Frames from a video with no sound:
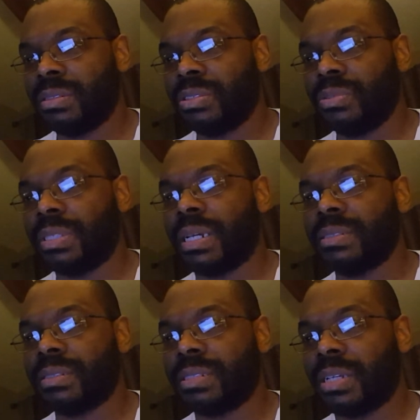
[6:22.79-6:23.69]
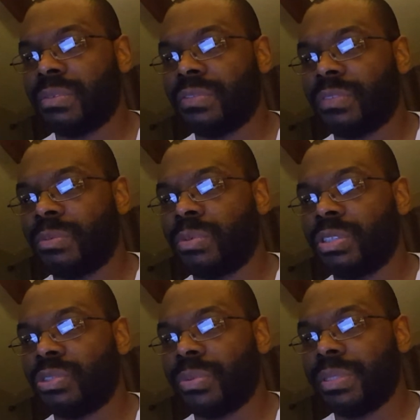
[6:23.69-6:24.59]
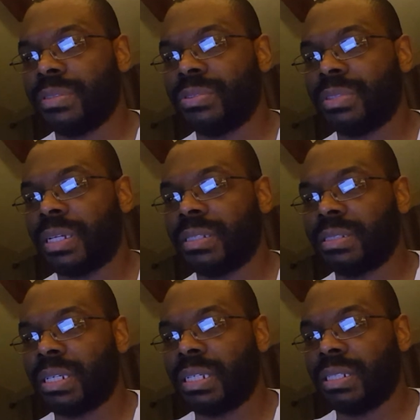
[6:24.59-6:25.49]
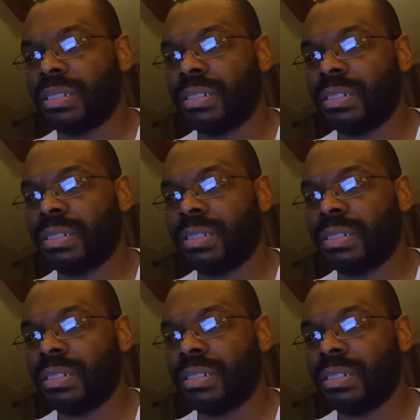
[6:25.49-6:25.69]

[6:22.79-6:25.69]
two thousand seven, and February twentieth, two thousand eight.